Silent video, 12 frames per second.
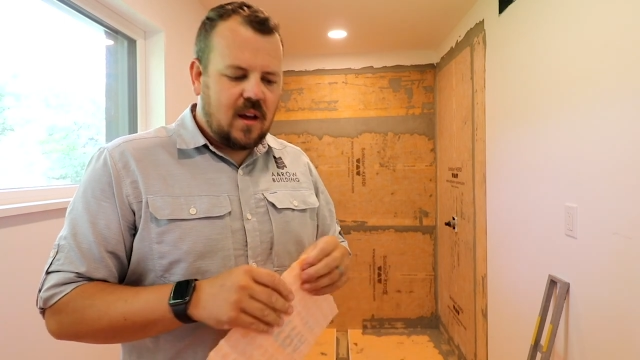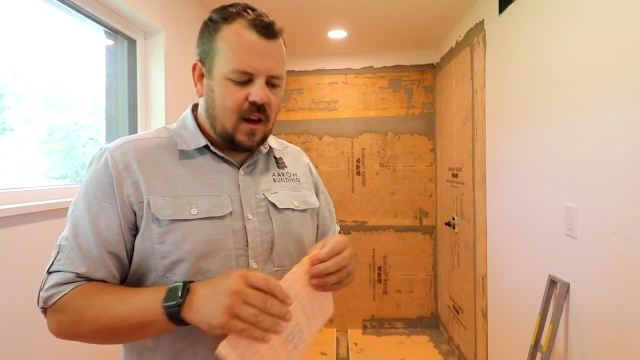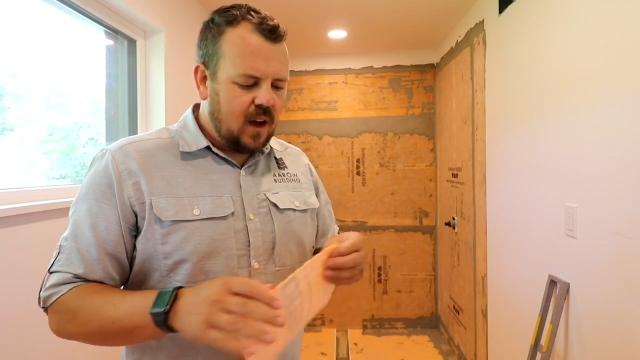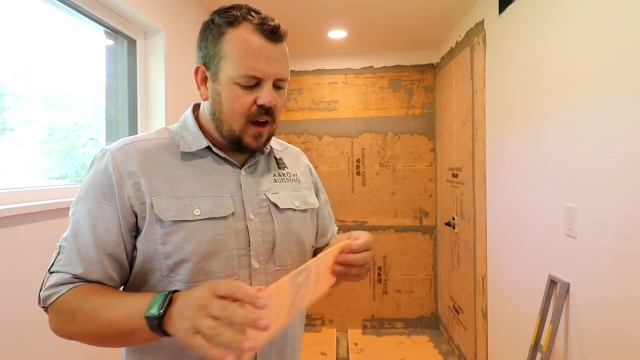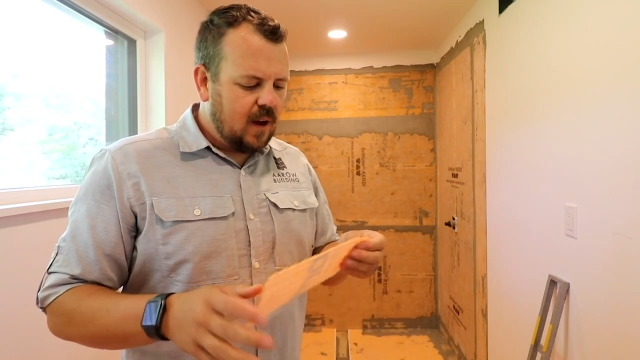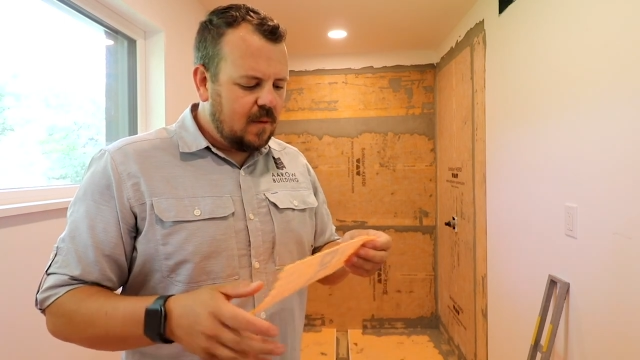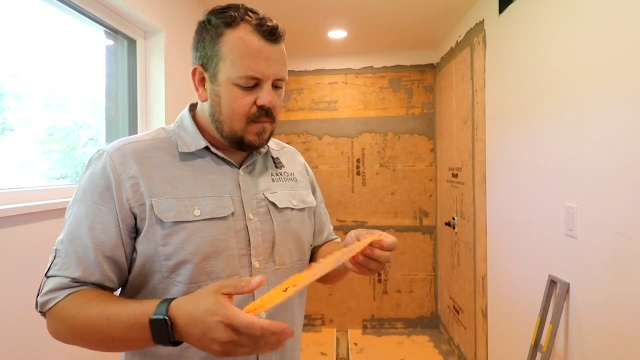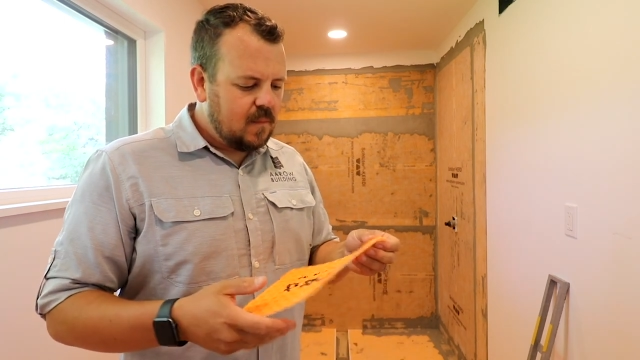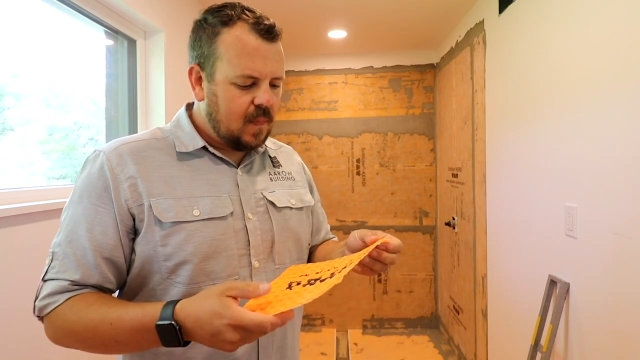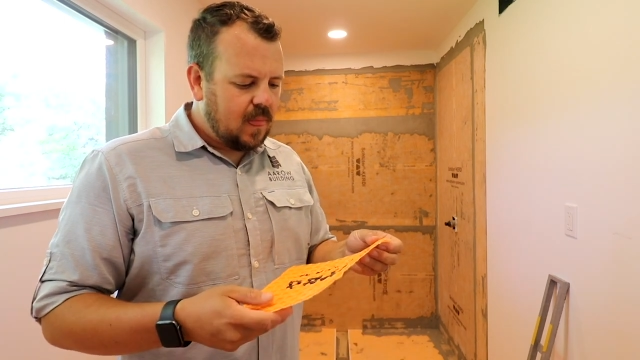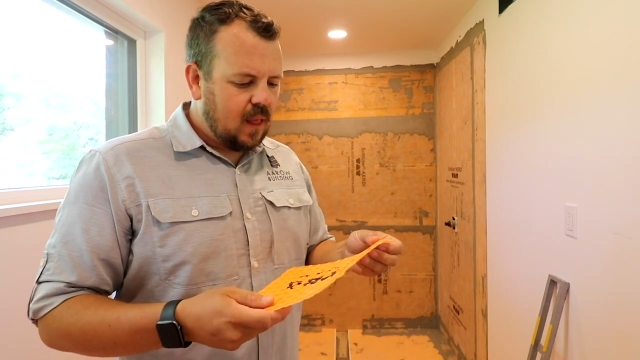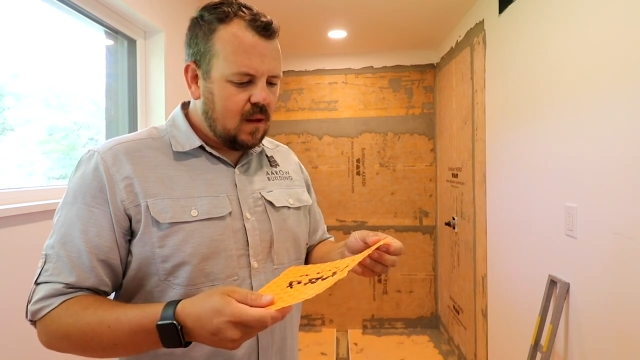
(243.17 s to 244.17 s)

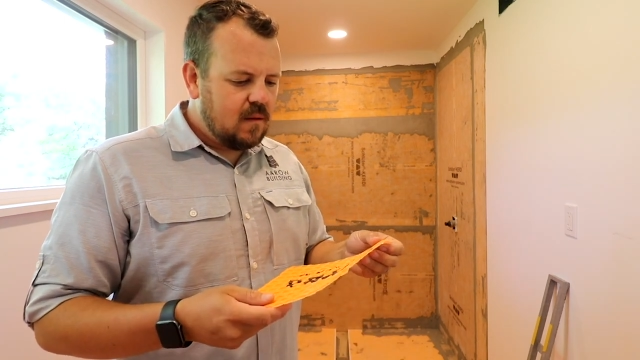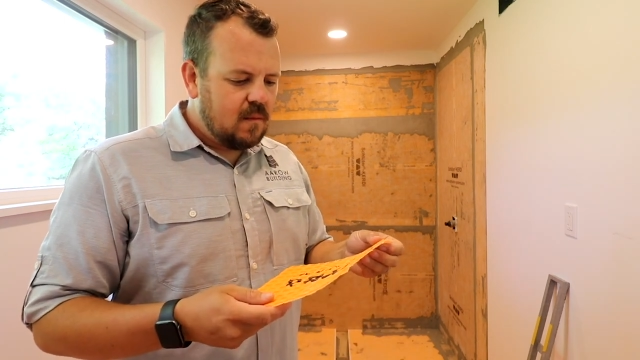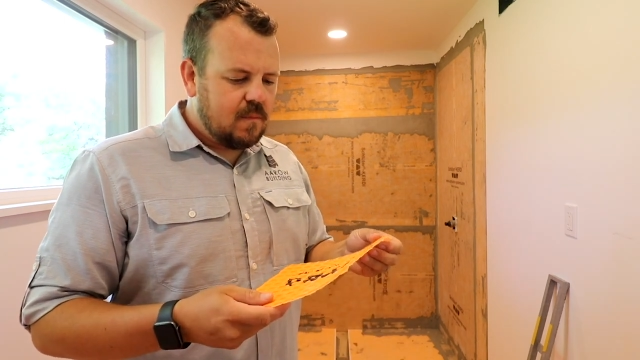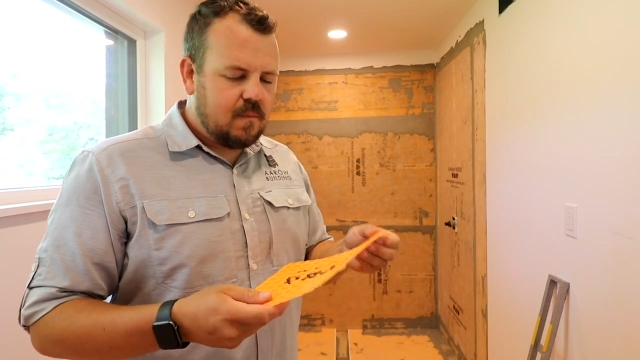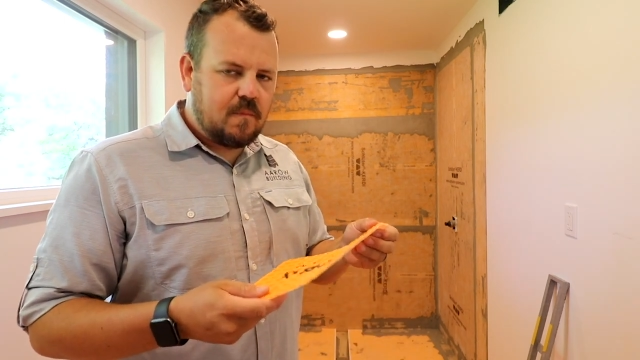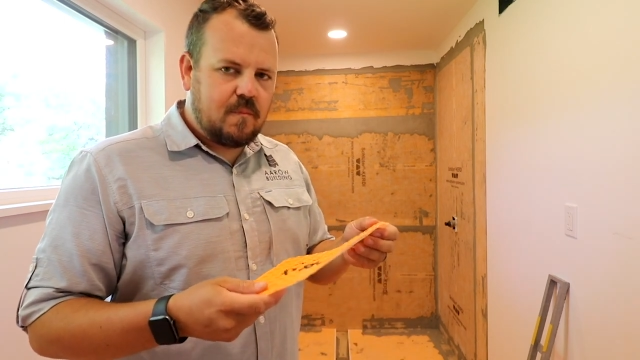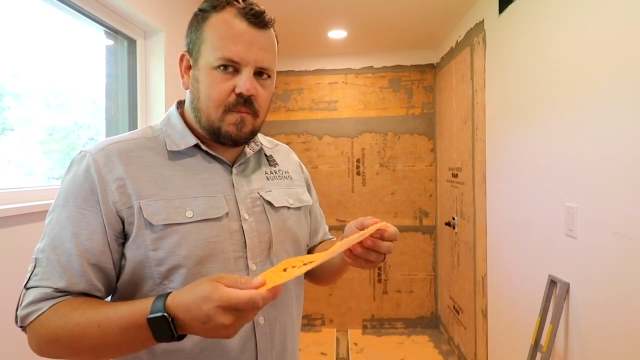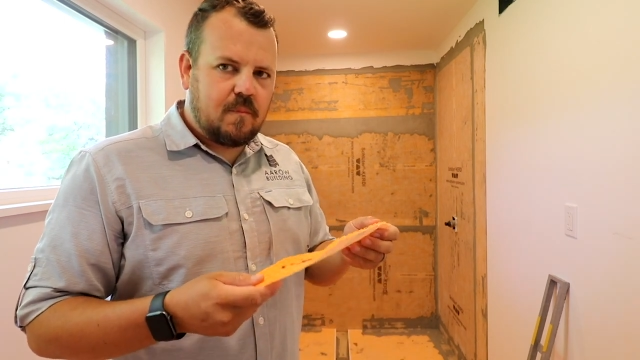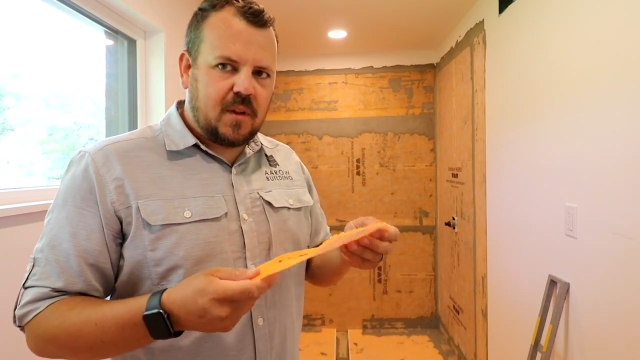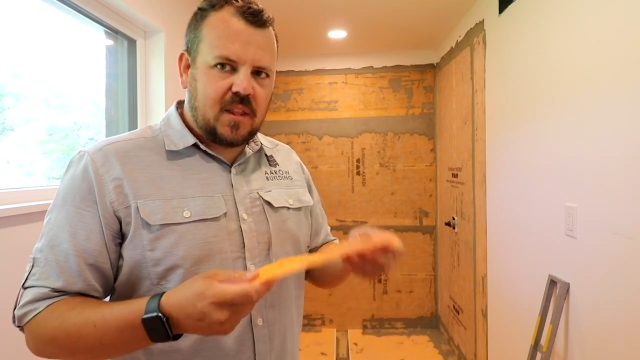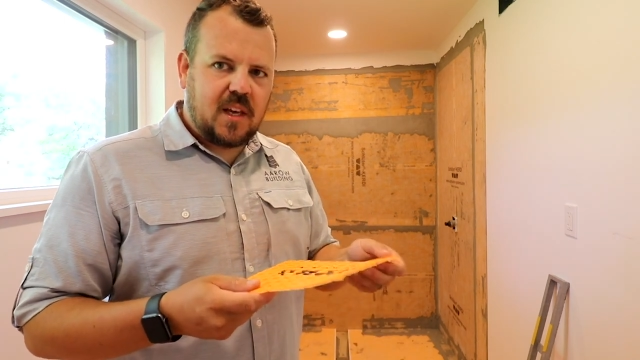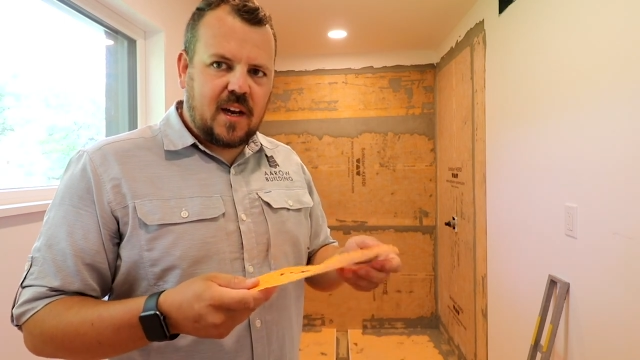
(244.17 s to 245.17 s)
Uh, but the